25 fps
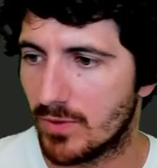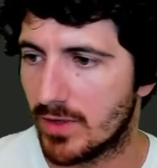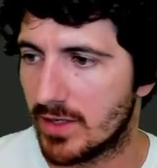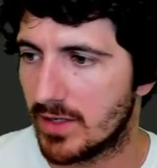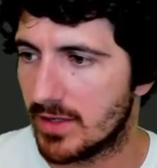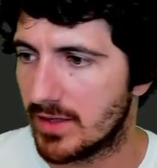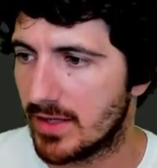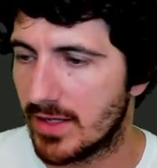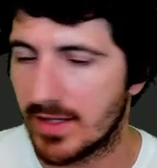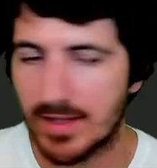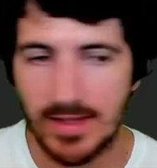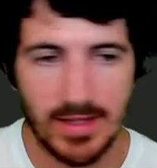to
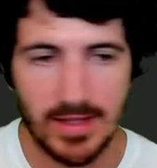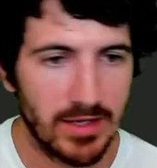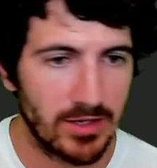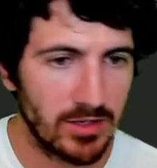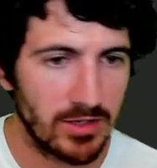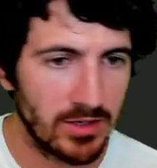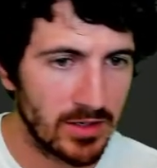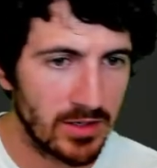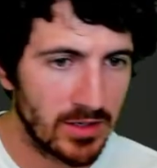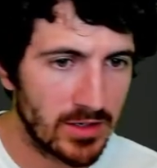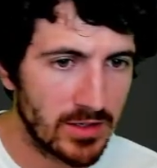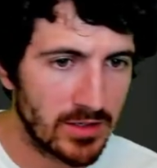edit that
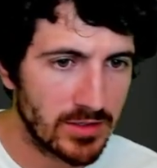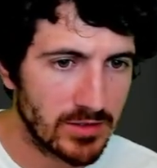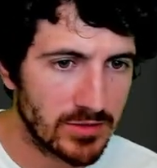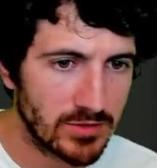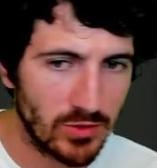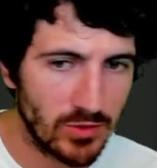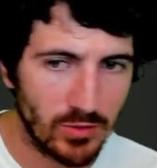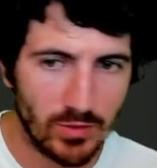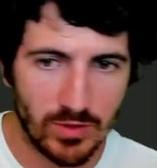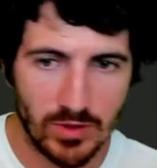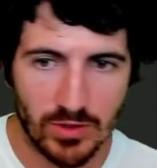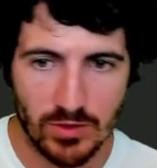later.
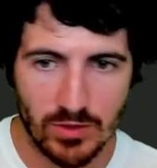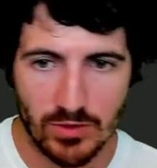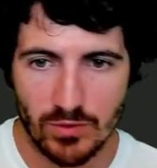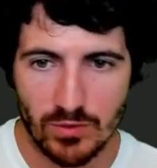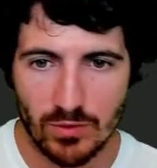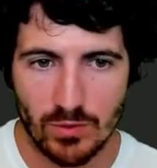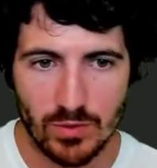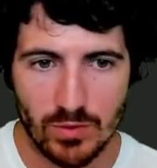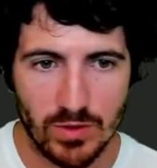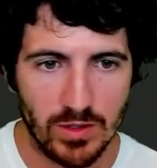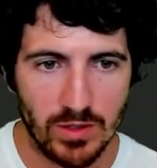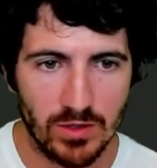So we're gonna
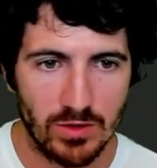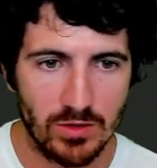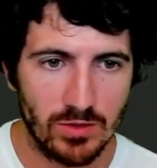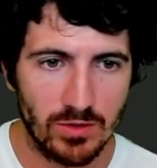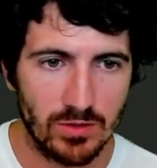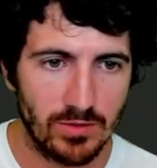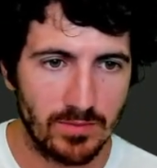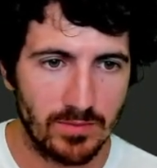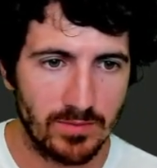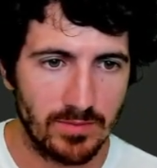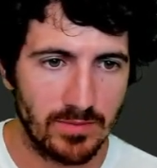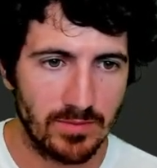do
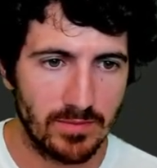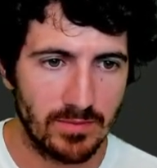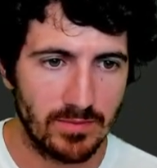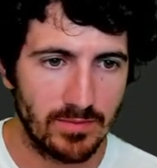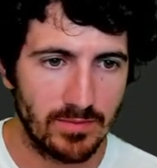here,